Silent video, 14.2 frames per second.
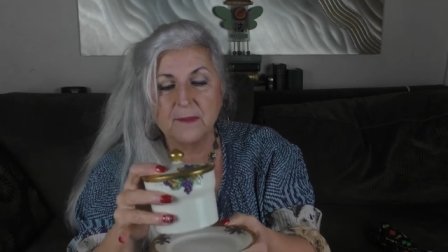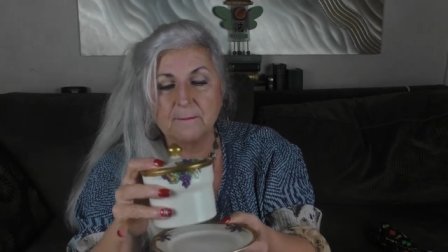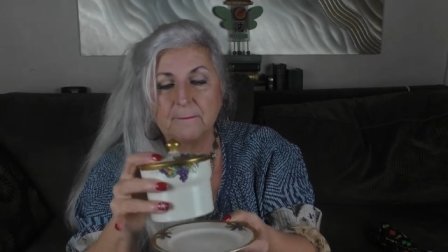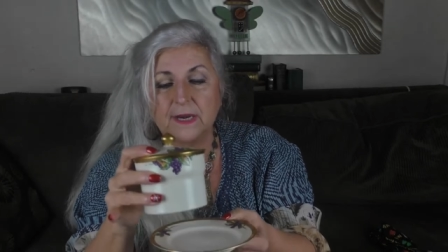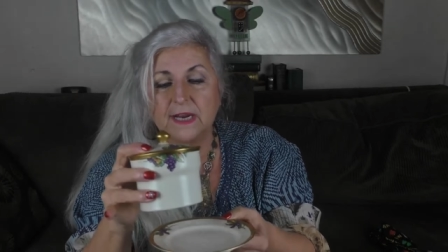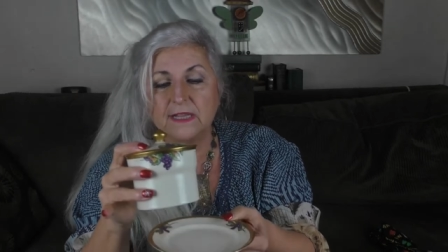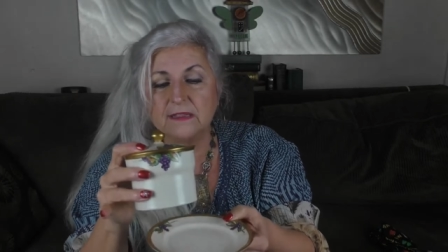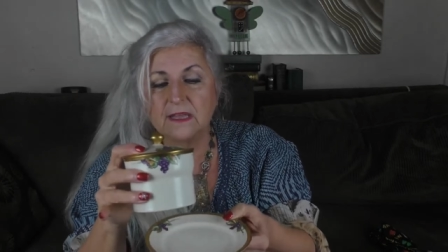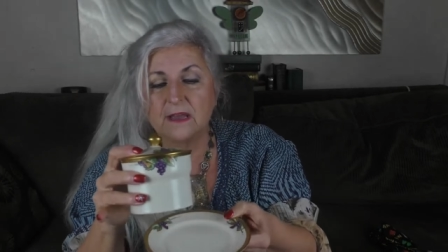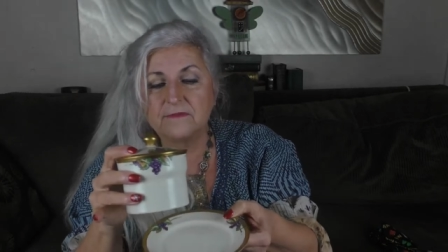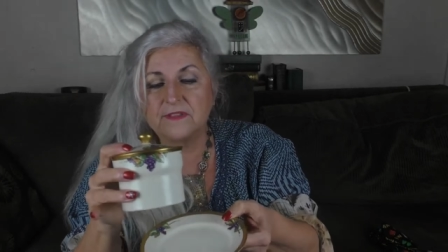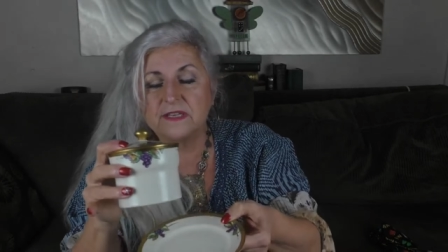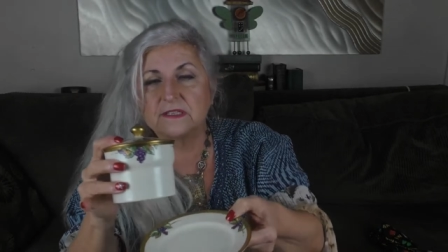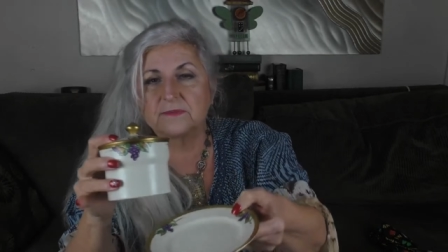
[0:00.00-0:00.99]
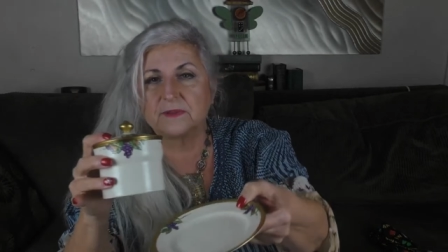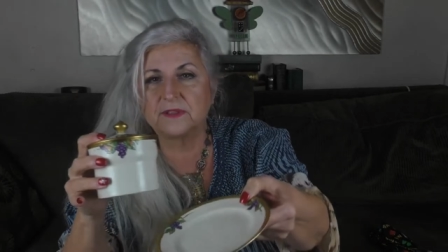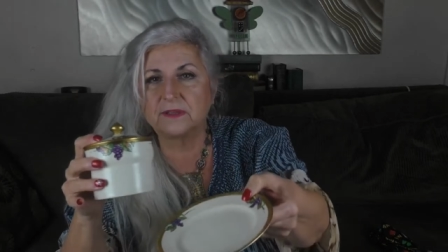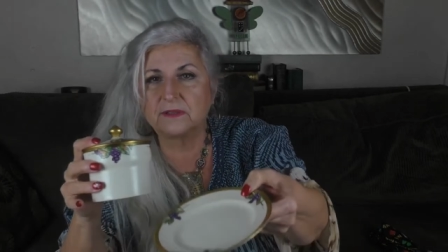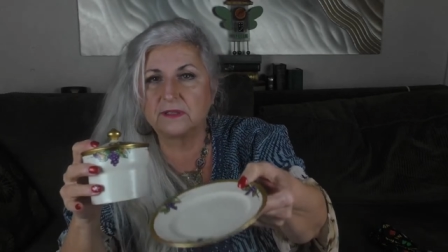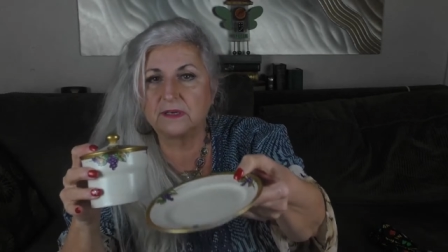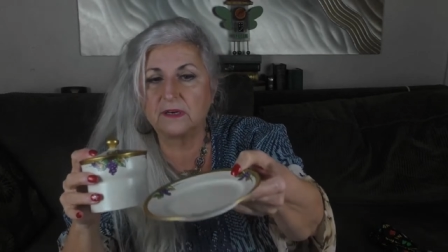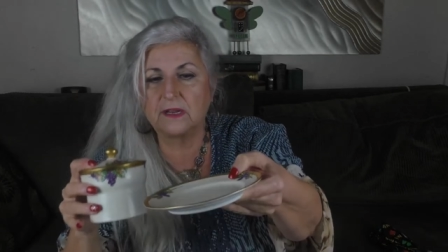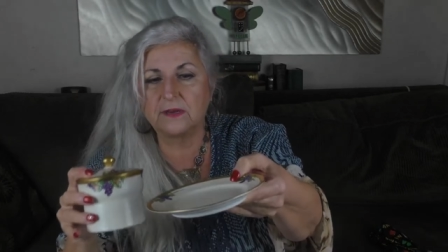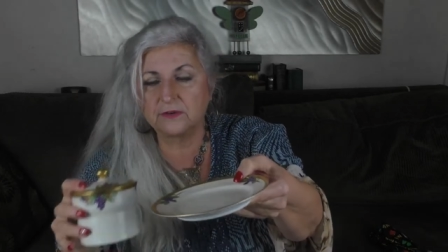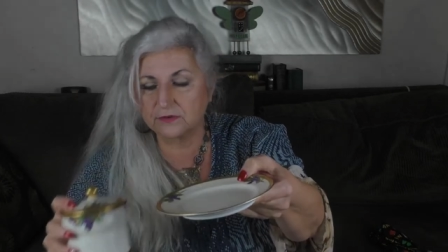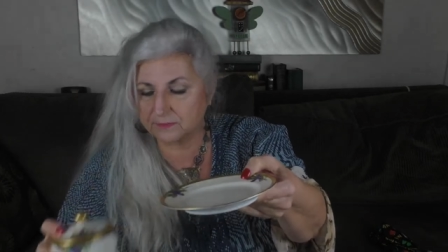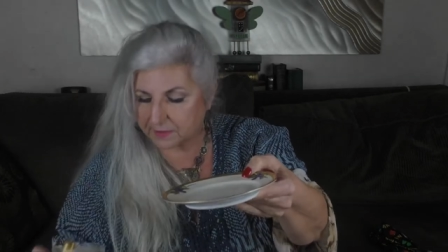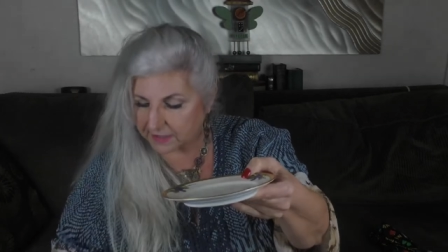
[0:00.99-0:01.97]
But I love this with the little
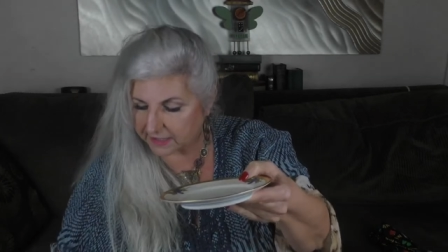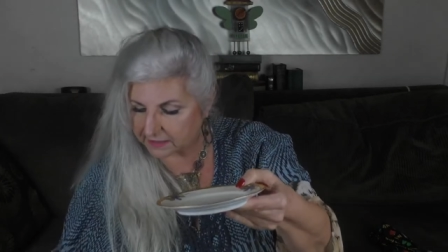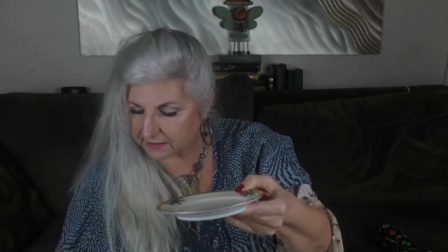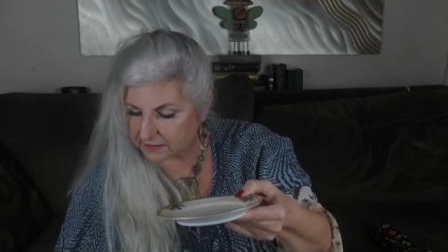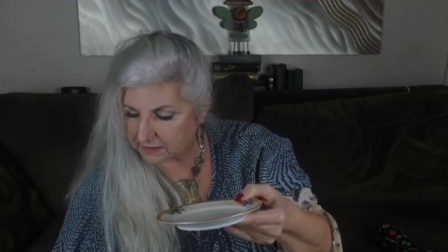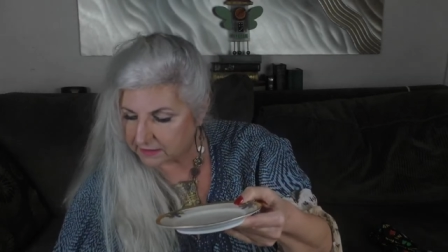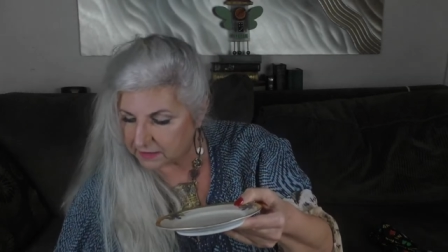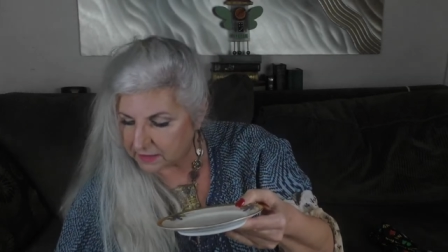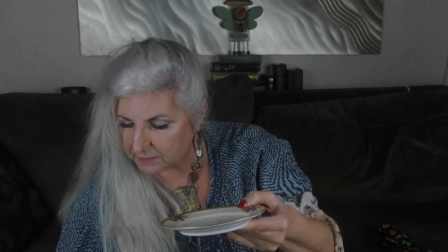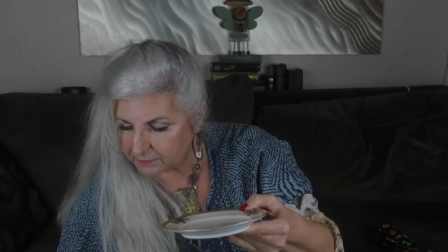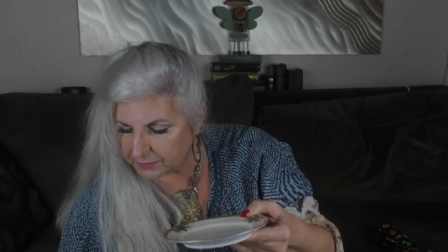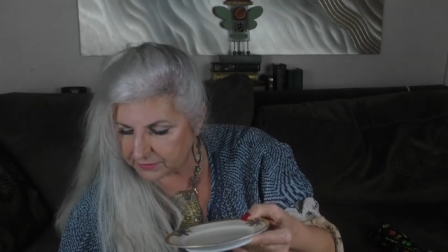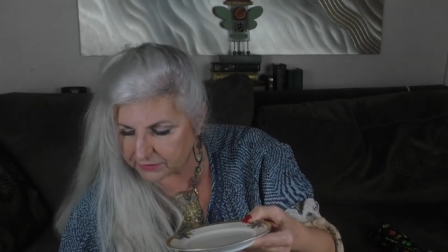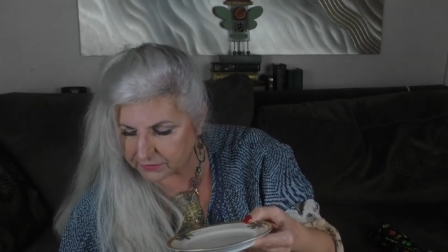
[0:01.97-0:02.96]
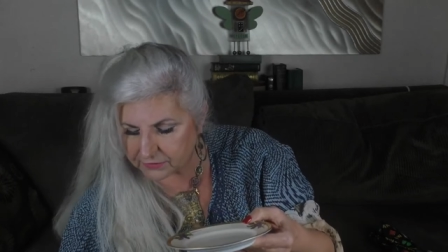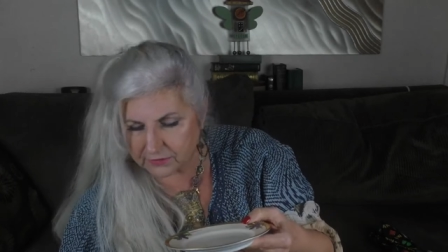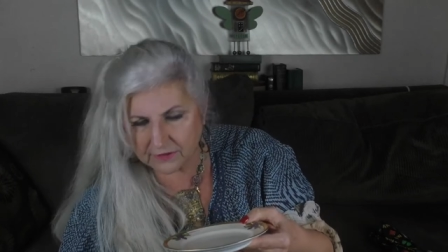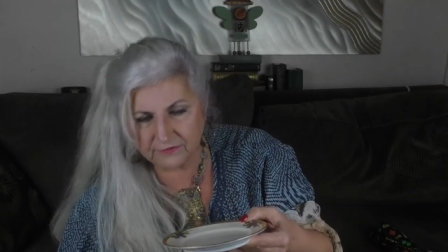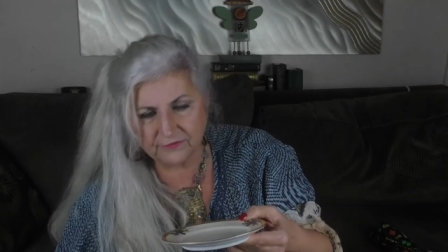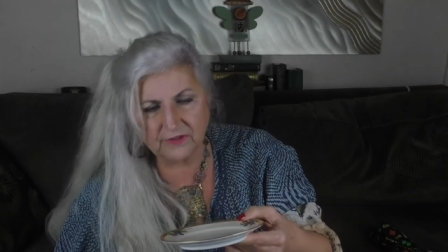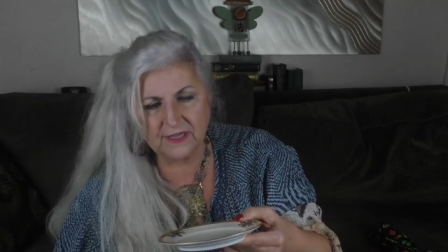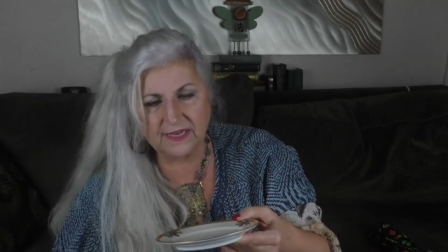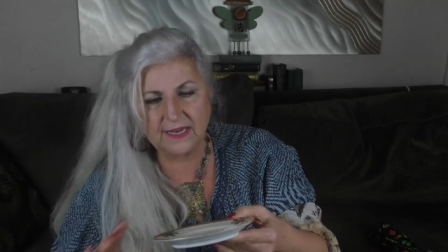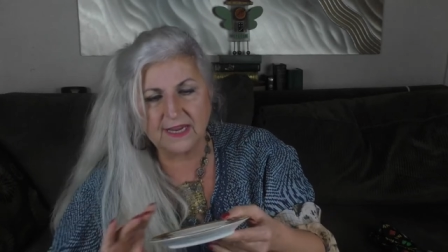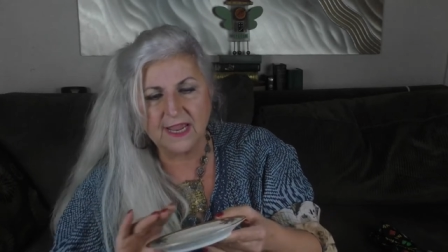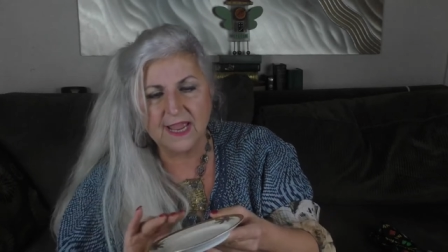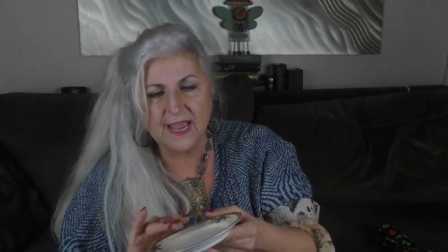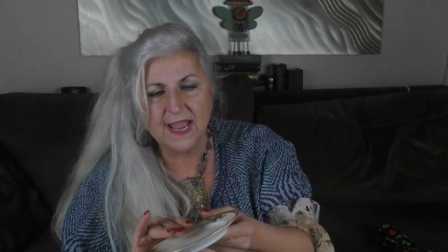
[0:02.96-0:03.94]
underplate.
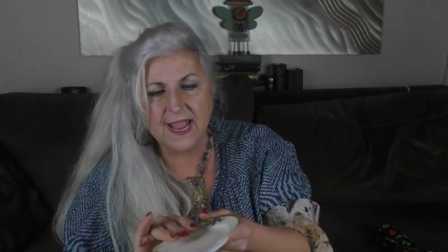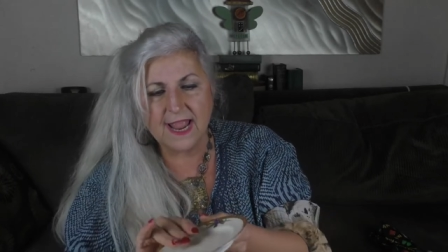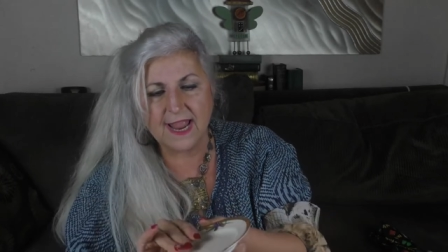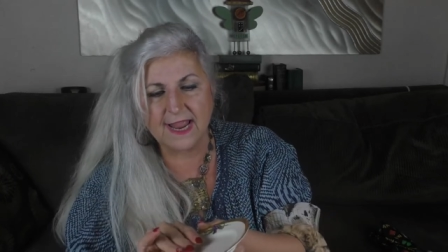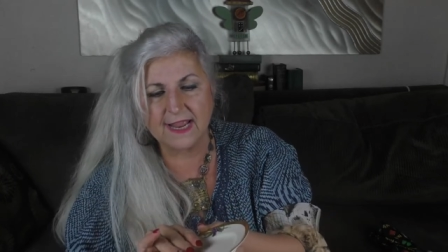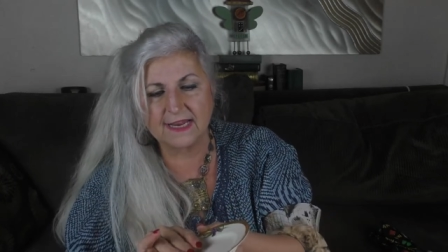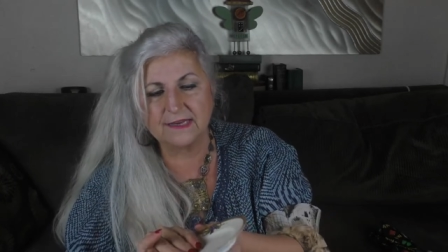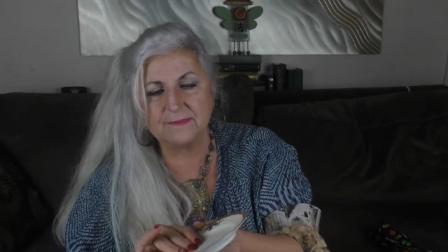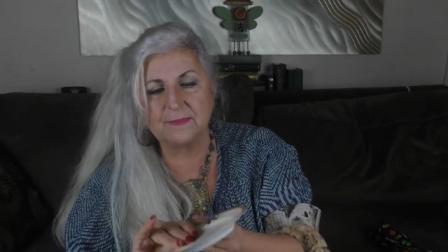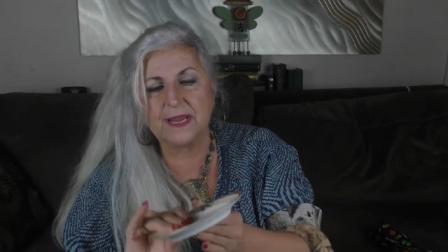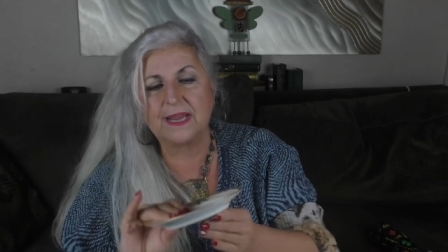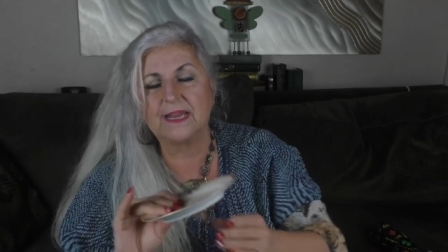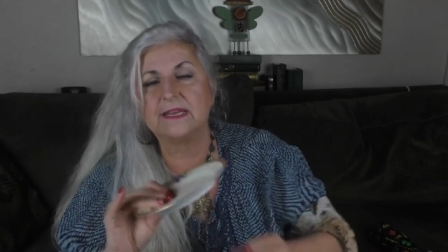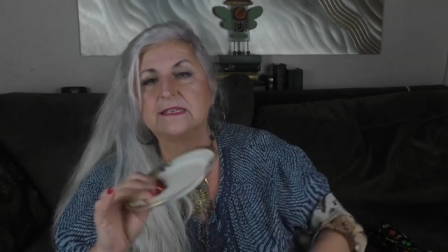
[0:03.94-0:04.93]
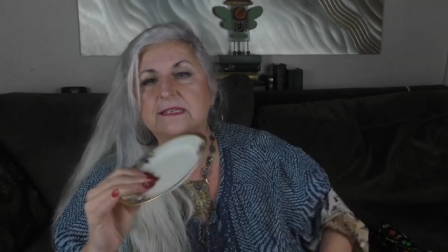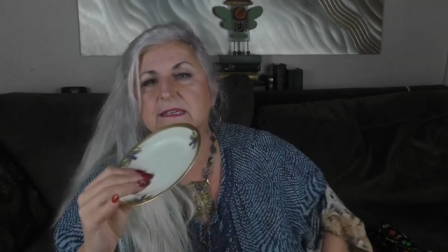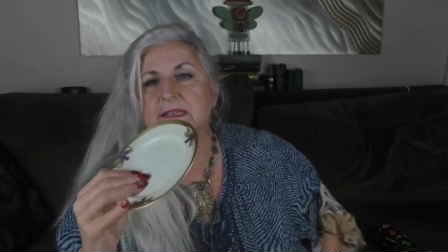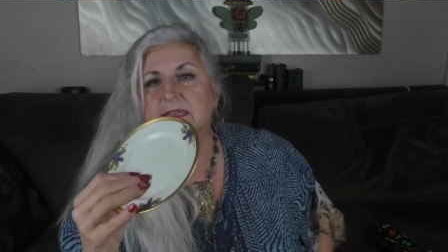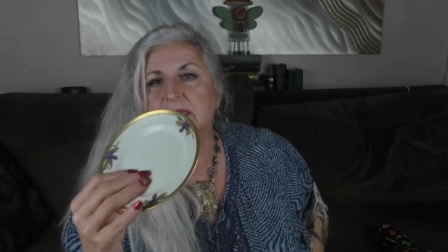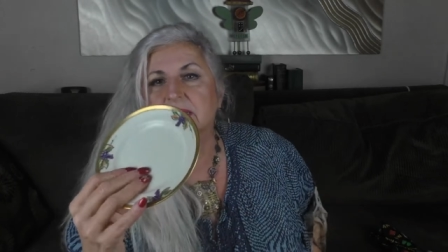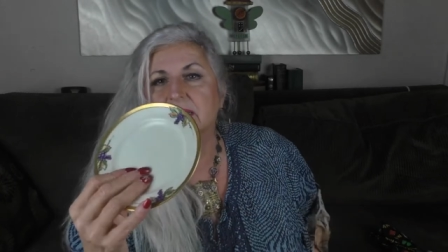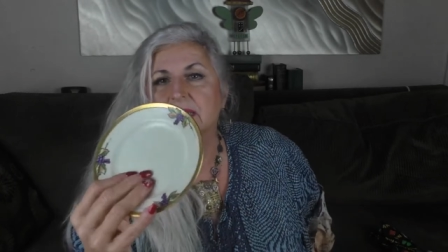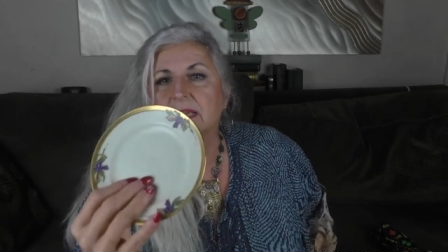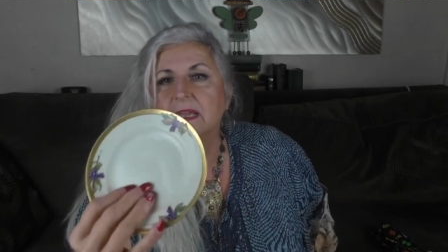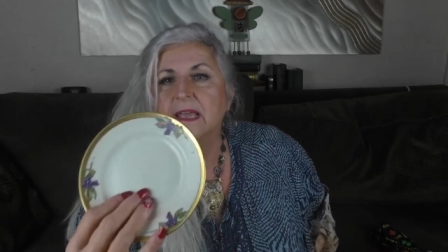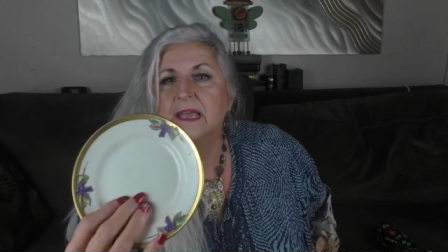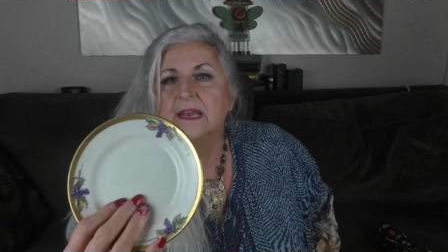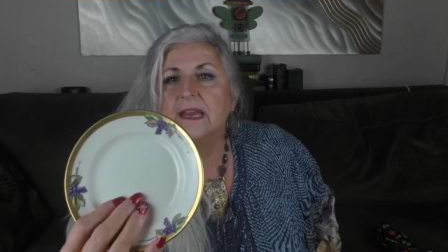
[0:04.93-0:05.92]
Beautifully hand-painted.
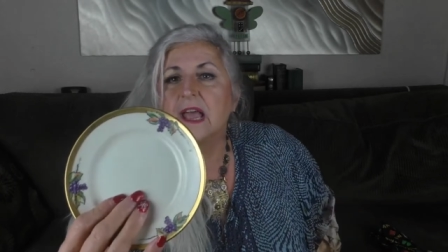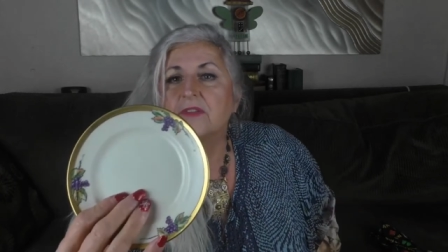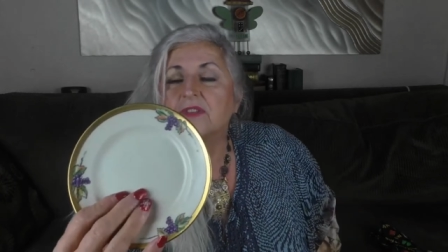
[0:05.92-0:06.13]
Now